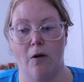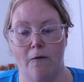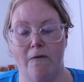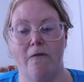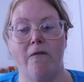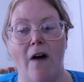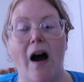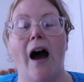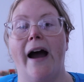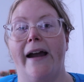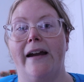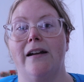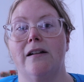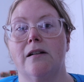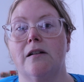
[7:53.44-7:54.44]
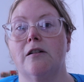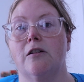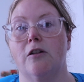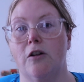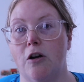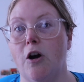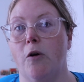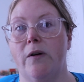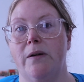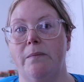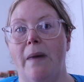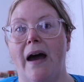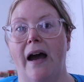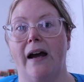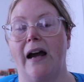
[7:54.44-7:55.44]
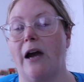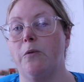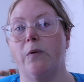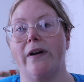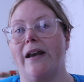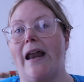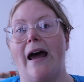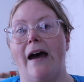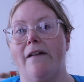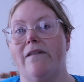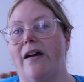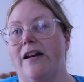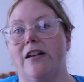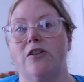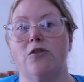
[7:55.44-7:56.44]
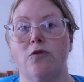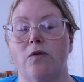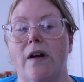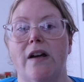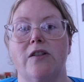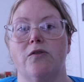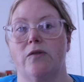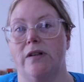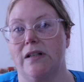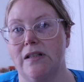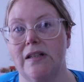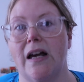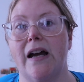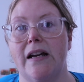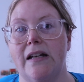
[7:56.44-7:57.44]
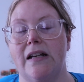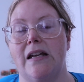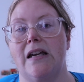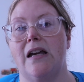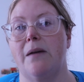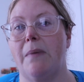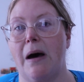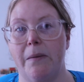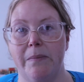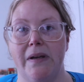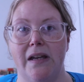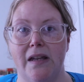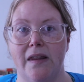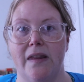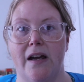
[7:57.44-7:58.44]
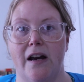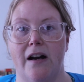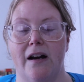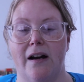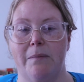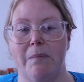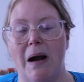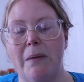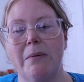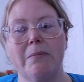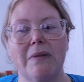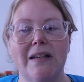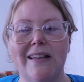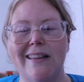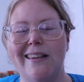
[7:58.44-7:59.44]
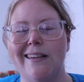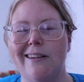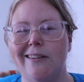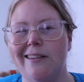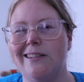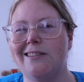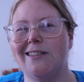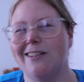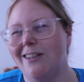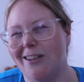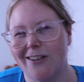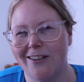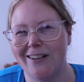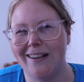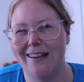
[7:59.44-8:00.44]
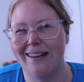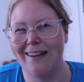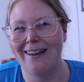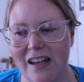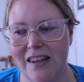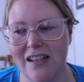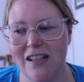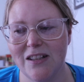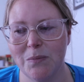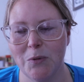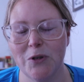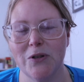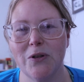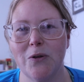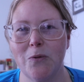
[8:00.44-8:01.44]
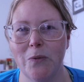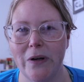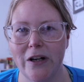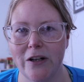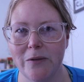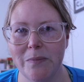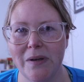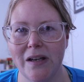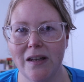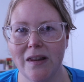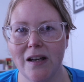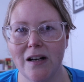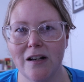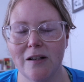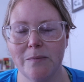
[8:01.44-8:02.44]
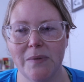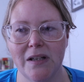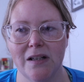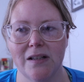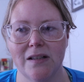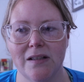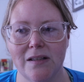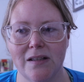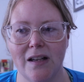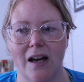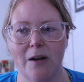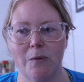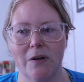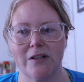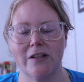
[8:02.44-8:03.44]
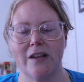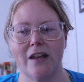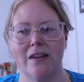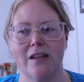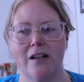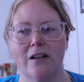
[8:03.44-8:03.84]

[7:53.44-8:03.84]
fine going back. I wouldn't have any stress or anxiety about being there. Probably a little insecurity. I think it's more so weird being there because I worked at that